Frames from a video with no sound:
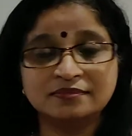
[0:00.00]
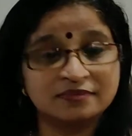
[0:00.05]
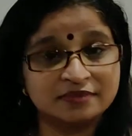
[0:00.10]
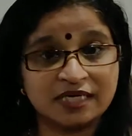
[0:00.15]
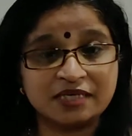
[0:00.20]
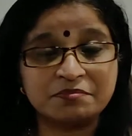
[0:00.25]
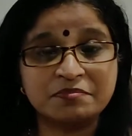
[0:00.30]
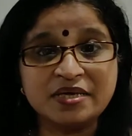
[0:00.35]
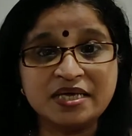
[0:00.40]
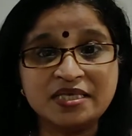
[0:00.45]

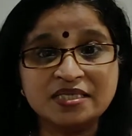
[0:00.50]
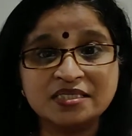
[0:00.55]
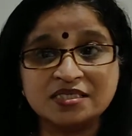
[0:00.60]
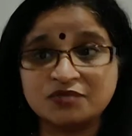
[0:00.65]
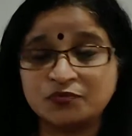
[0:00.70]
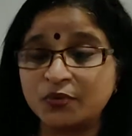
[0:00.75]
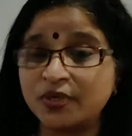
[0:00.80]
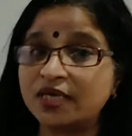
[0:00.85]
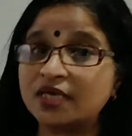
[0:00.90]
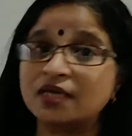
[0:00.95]
That means
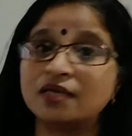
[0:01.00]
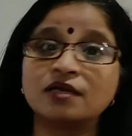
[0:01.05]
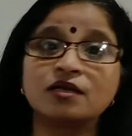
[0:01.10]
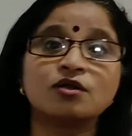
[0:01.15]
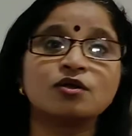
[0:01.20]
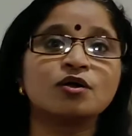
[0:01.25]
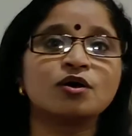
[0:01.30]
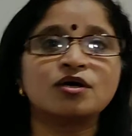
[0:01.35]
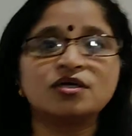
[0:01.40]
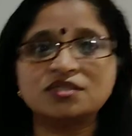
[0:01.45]
we
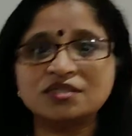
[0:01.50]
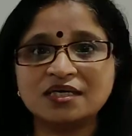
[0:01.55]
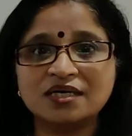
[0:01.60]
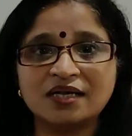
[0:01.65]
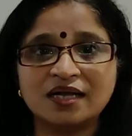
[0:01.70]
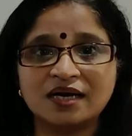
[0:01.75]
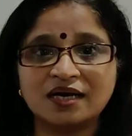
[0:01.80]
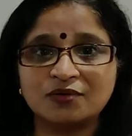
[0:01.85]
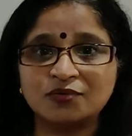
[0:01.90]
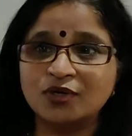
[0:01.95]
cannot
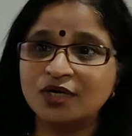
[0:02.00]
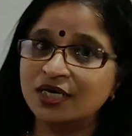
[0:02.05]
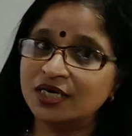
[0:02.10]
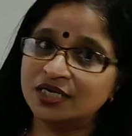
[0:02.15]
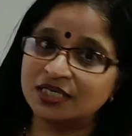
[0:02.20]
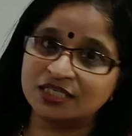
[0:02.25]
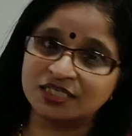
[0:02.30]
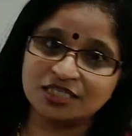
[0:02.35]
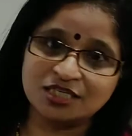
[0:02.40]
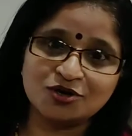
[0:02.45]
allow
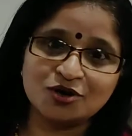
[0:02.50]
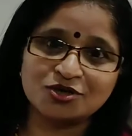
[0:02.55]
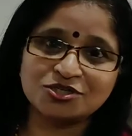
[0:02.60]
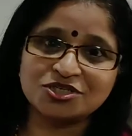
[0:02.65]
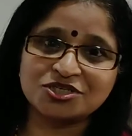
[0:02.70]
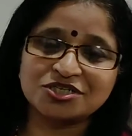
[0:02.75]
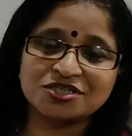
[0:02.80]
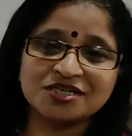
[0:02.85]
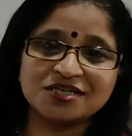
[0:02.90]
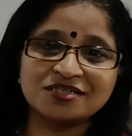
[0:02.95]

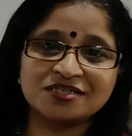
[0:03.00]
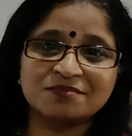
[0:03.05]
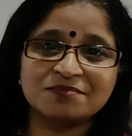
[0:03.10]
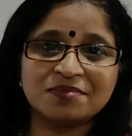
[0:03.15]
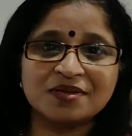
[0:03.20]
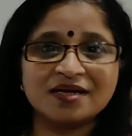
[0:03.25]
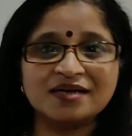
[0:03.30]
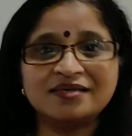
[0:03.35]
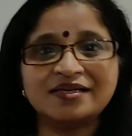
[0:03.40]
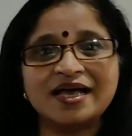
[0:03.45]
deoxygenated
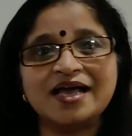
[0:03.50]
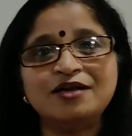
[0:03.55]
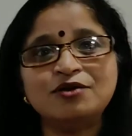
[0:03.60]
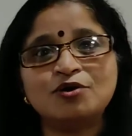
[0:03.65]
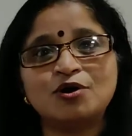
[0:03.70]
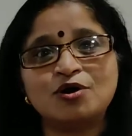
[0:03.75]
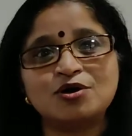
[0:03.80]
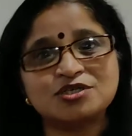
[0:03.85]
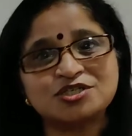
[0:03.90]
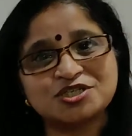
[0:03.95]
blood and
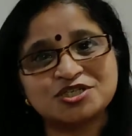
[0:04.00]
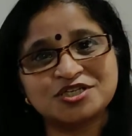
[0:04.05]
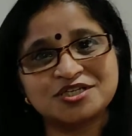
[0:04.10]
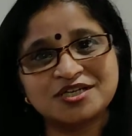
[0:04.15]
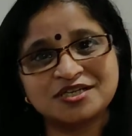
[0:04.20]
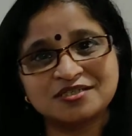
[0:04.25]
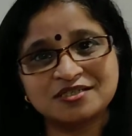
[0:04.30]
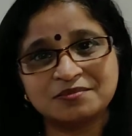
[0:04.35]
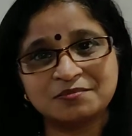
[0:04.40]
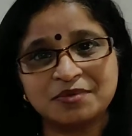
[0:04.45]

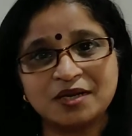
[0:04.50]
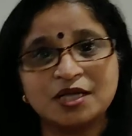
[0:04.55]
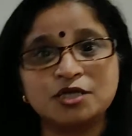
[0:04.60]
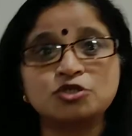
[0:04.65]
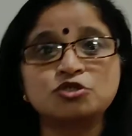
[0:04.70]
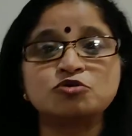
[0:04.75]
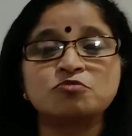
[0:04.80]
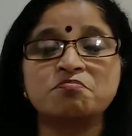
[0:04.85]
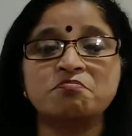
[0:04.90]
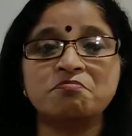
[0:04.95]
oxygenated blood
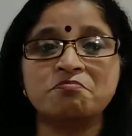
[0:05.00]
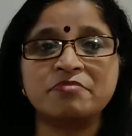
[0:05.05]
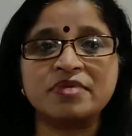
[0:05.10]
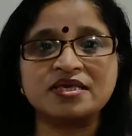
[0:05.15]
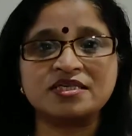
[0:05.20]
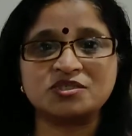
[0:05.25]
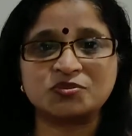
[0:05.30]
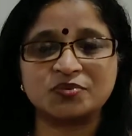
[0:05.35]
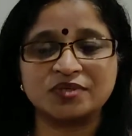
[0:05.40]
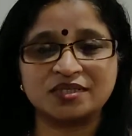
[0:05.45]
to
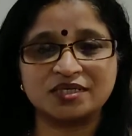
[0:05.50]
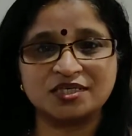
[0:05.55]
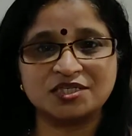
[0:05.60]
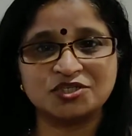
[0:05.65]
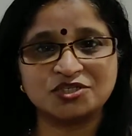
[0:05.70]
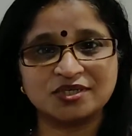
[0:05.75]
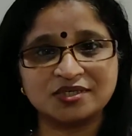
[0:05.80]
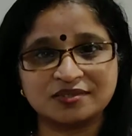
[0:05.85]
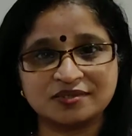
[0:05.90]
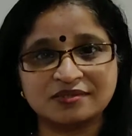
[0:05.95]
mix with
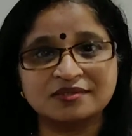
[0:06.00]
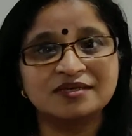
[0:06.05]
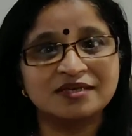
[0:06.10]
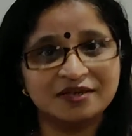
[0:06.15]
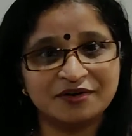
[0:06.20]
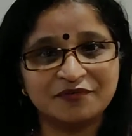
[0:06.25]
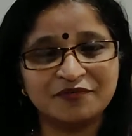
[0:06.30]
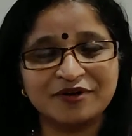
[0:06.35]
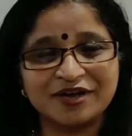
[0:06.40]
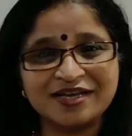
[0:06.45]
each other,
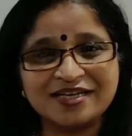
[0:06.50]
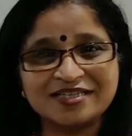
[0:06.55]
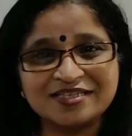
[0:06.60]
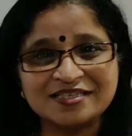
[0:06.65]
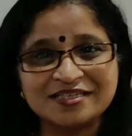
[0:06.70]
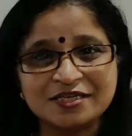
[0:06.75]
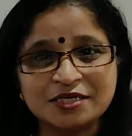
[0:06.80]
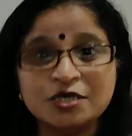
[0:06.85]
right?